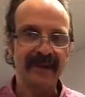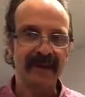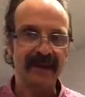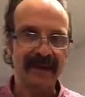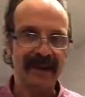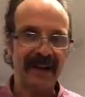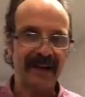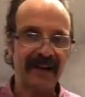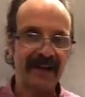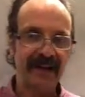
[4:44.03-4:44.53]

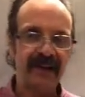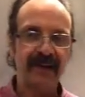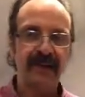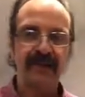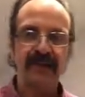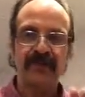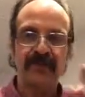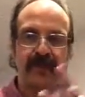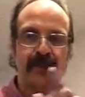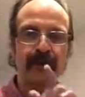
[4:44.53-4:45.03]
Okay,
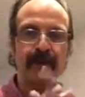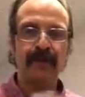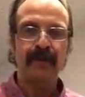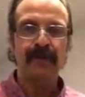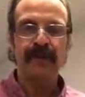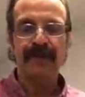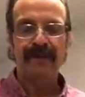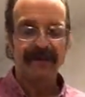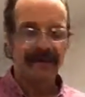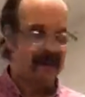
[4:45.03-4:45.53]
so
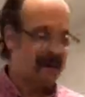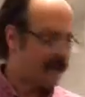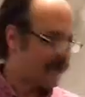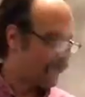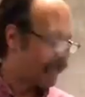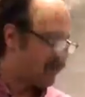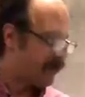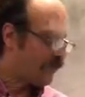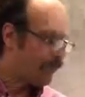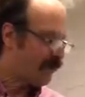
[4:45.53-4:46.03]
here
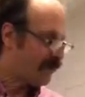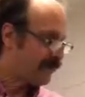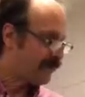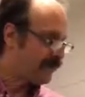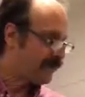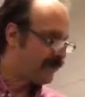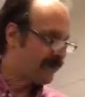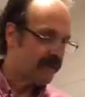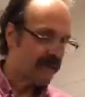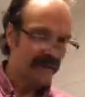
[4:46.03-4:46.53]
we go.
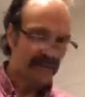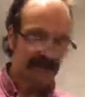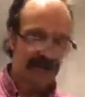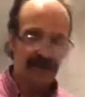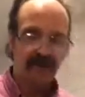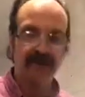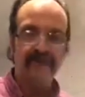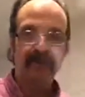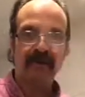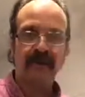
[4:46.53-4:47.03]

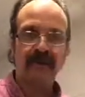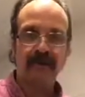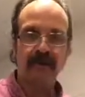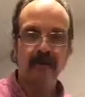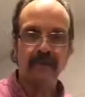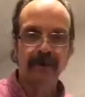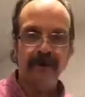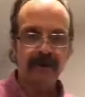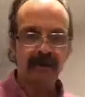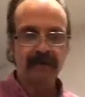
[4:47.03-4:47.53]
Salt's already in the
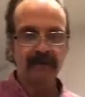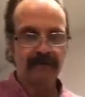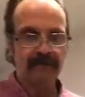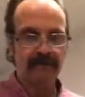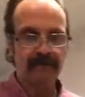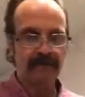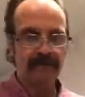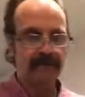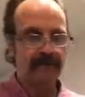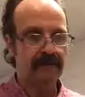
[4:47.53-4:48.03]
water.
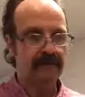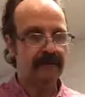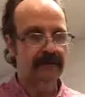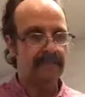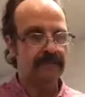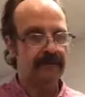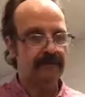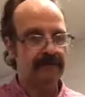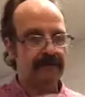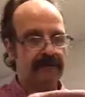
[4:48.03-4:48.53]

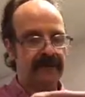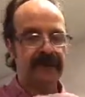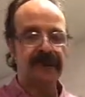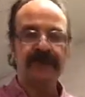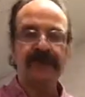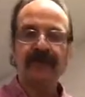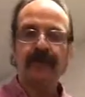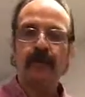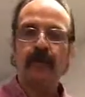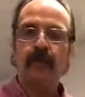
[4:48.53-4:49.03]

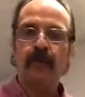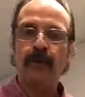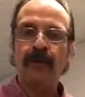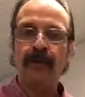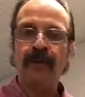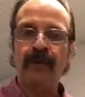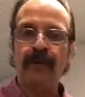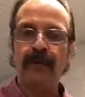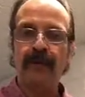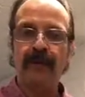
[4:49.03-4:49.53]
This is a
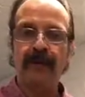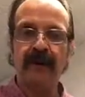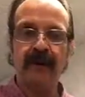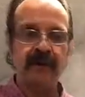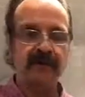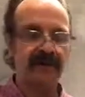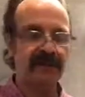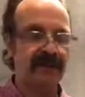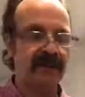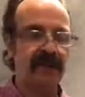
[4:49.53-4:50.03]
1/4 cup
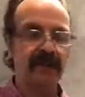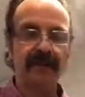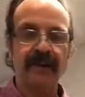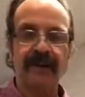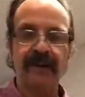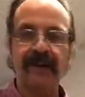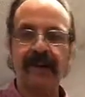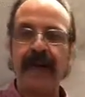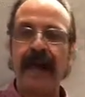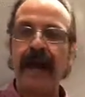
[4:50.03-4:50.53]
of steel
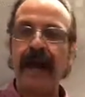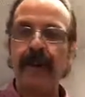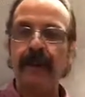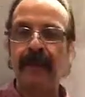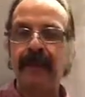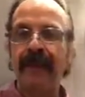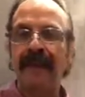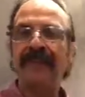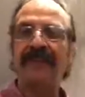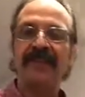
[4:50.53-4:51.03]
cut. I
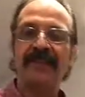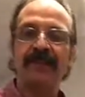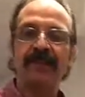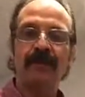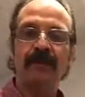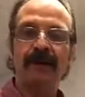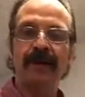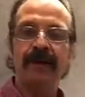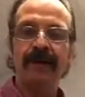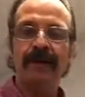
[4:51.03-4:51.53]
happen to like the
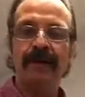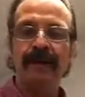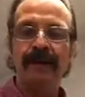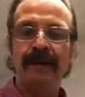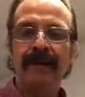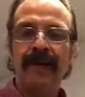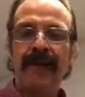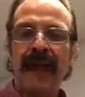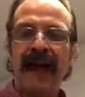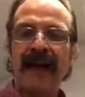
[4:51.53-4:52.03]
steel cut.
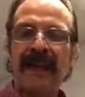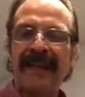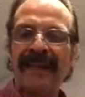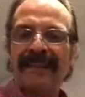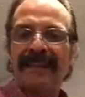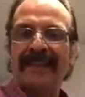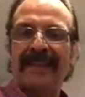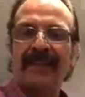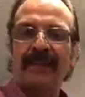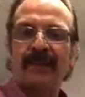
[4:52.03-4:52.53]
I
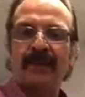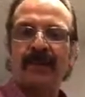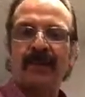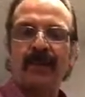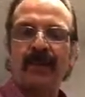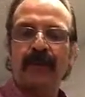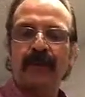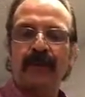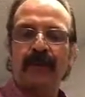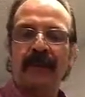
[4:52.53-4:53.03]
like the texture a
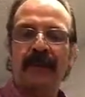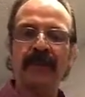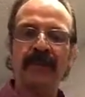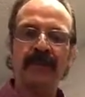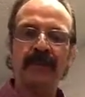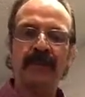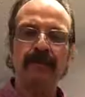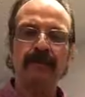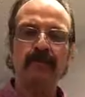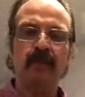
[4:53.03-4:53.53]
little bit better.
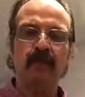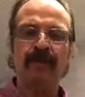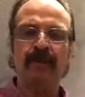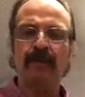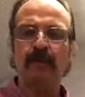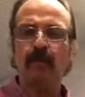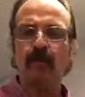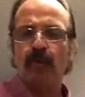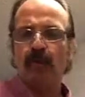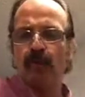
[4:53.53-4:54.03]
It's a little more
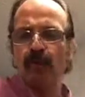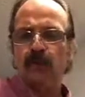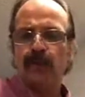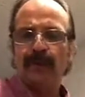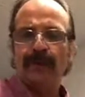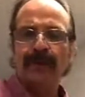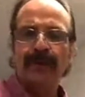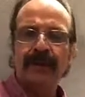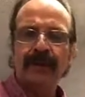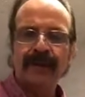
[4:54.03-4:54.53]
of a
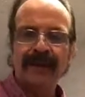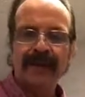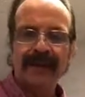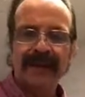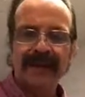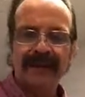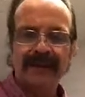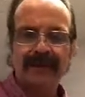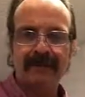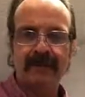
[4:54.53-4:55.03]
roll,
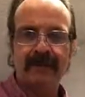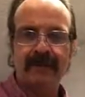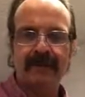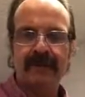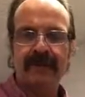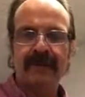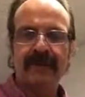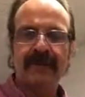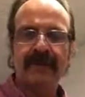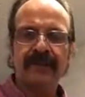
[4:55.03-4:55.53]
not so
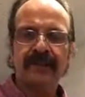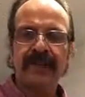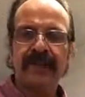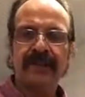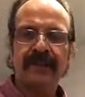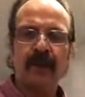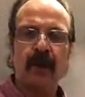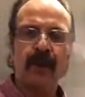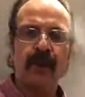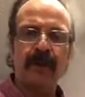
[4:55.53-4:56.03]
much
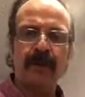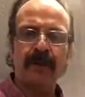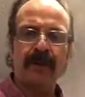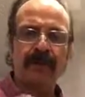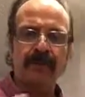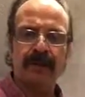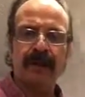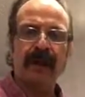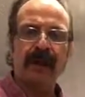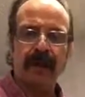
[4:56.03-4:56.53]
seeing the oatmeal
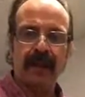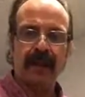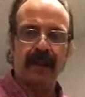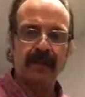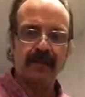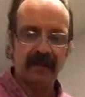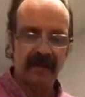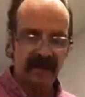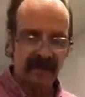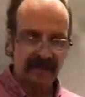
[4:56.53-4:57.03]
in a big
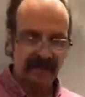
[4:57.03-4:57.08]
clump.